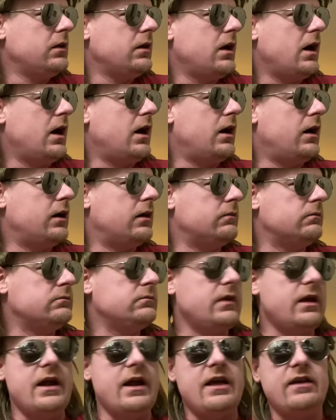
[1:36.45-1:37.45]
And
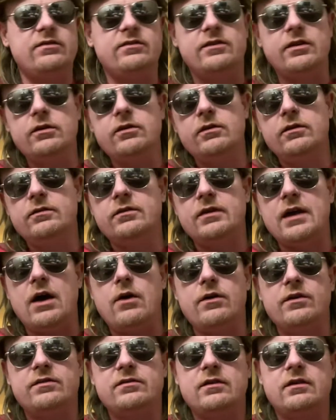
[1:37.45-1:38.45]
as dudes, I
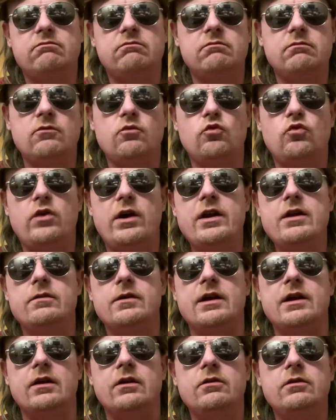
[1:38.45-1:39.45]
was
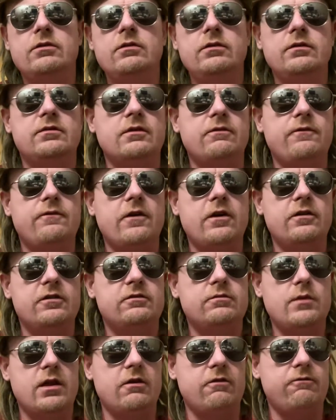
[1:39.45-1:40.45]
wondering, who was the first
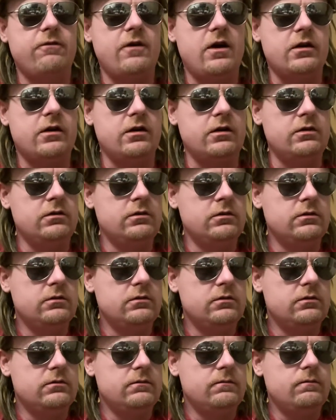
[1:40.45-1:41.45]
motherfucker
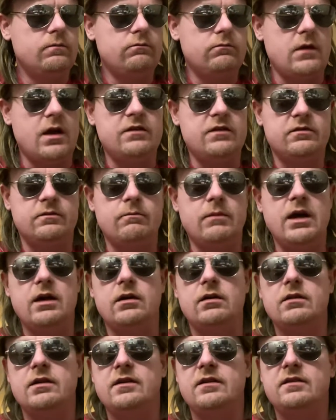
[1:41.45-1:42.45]
as a
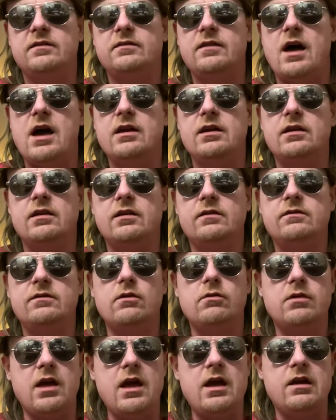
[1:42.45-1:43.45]
male that decided it's
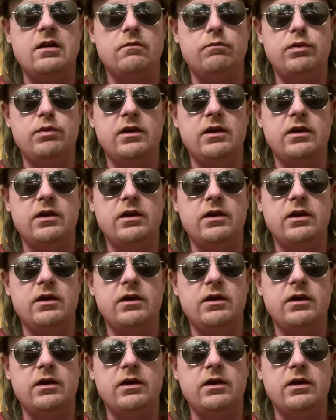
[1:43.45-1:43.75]
okay to